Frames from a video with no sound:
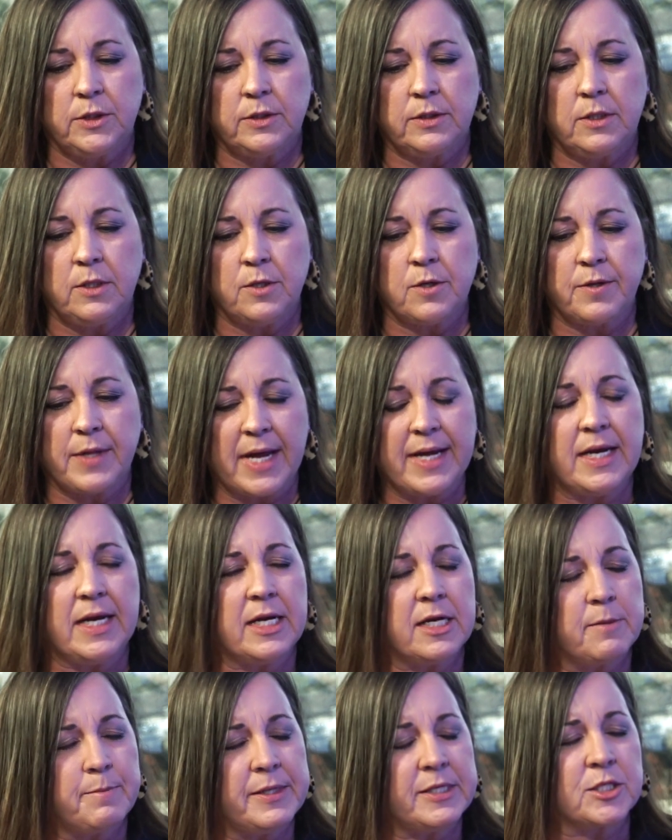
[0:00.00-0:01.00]
they
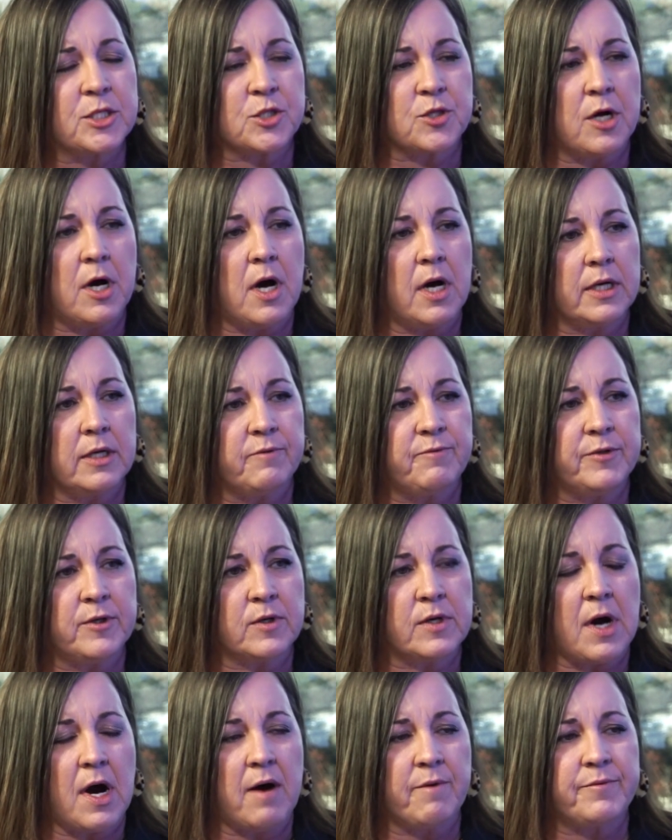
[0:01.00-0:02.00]
need to be strong and feel
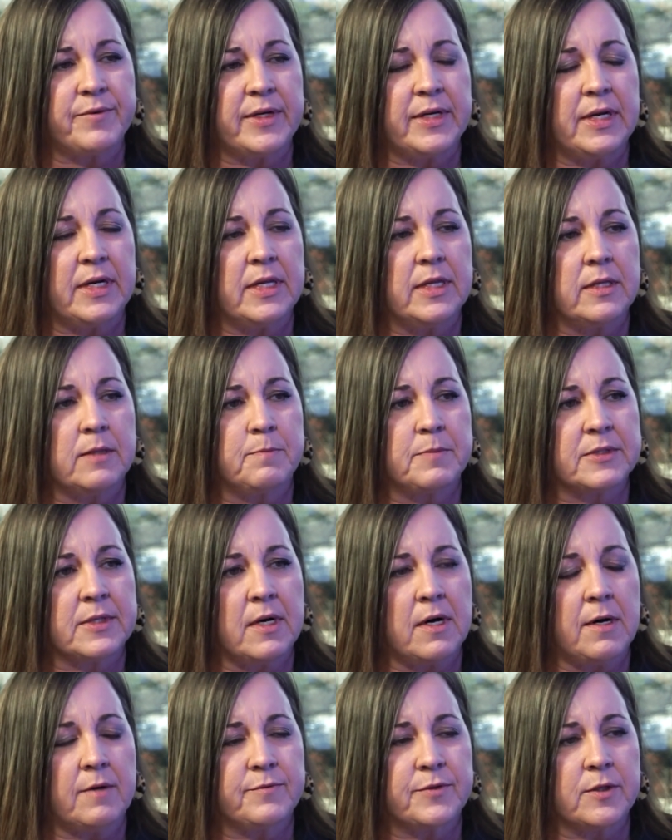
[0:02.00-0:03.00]
confident in
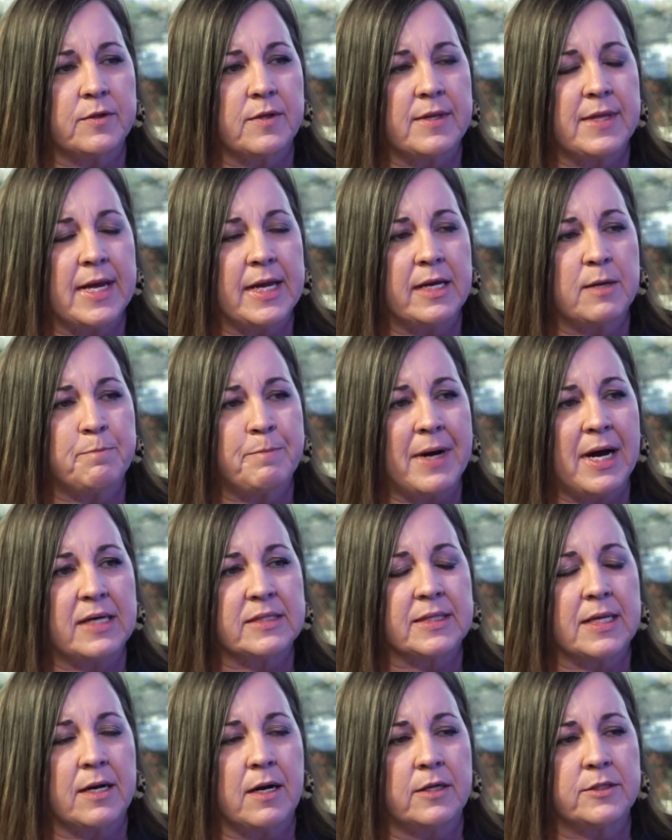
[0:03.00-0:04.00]
themselves so that they can pass
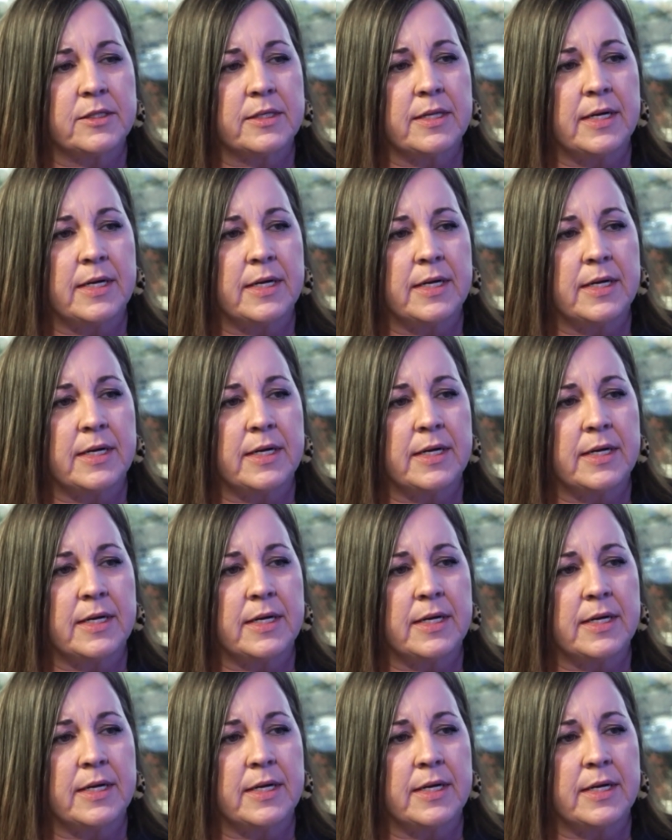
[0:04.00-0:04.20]
that on to the